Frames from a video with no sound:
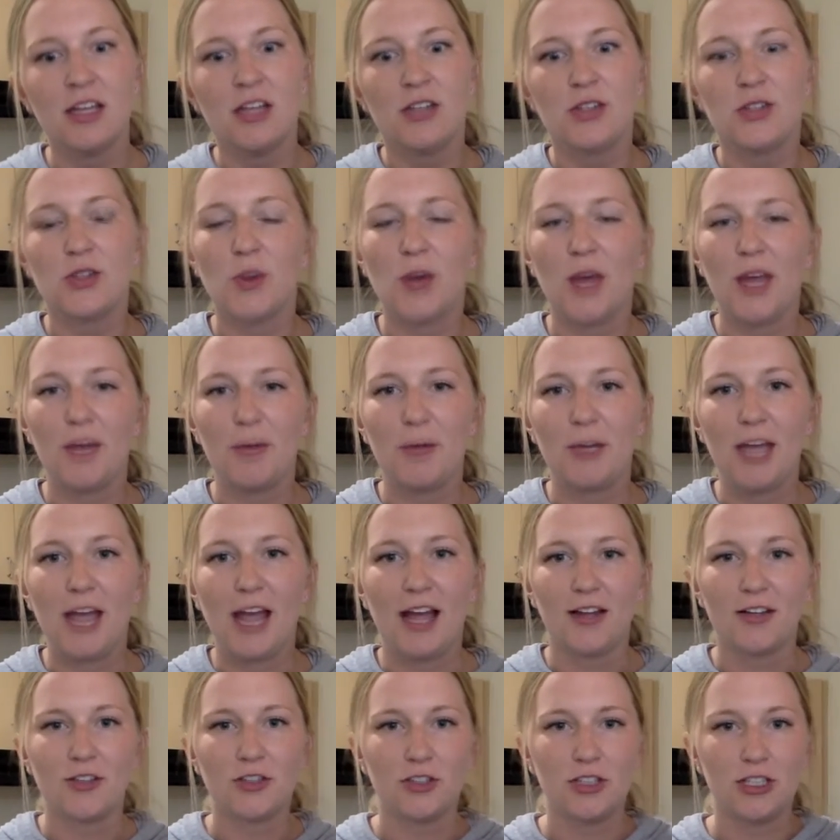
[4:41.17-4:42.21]
So I would
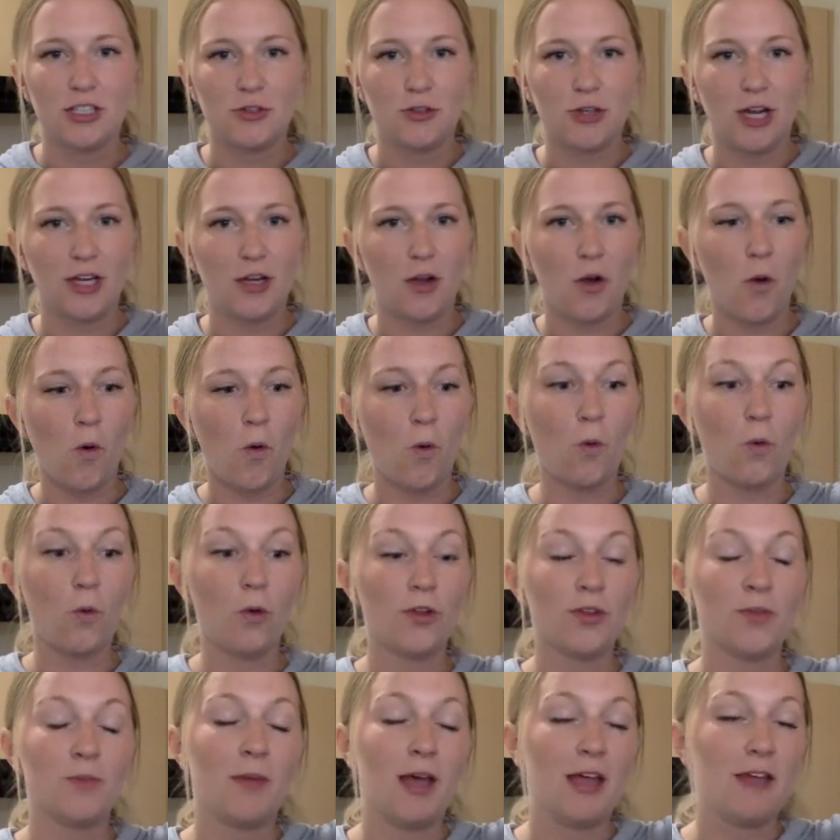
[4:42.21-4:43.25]
actually try to
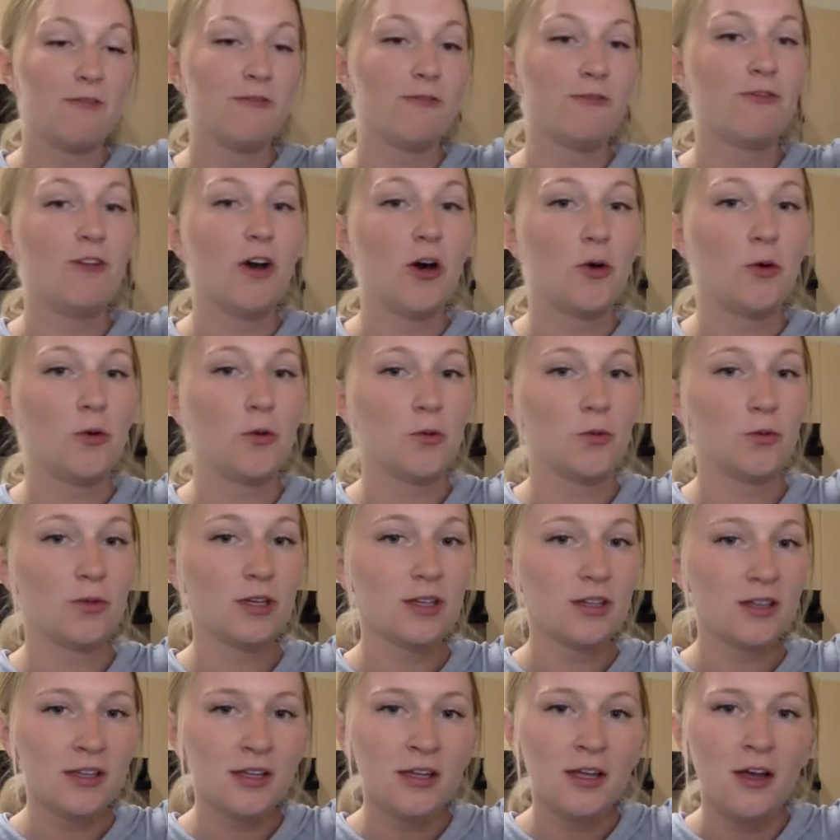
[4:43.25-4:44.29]
hold my
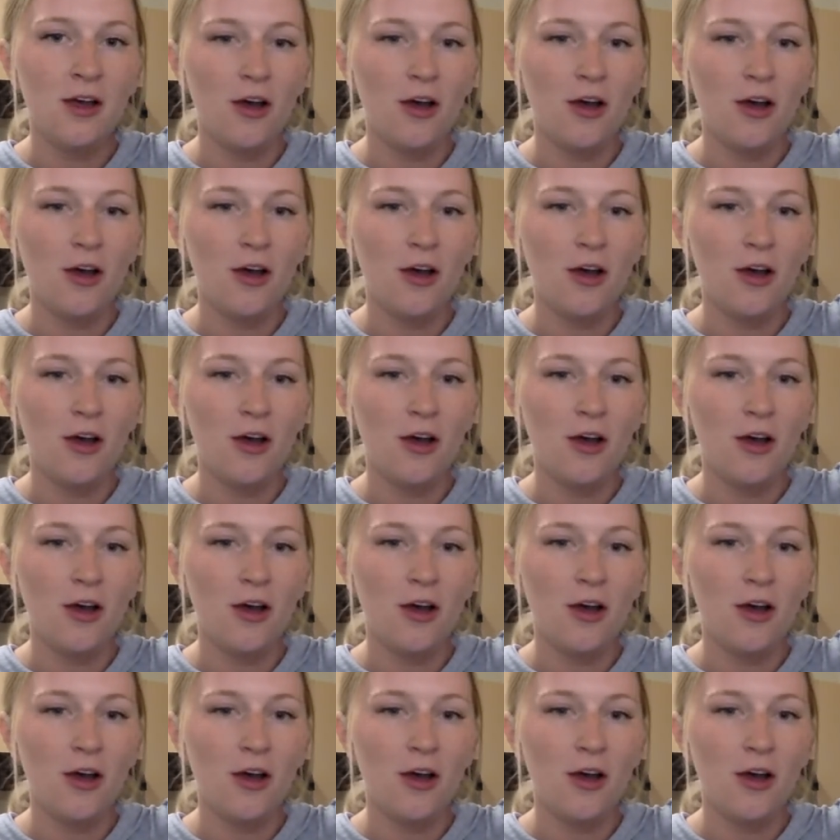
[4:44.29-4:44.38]
phone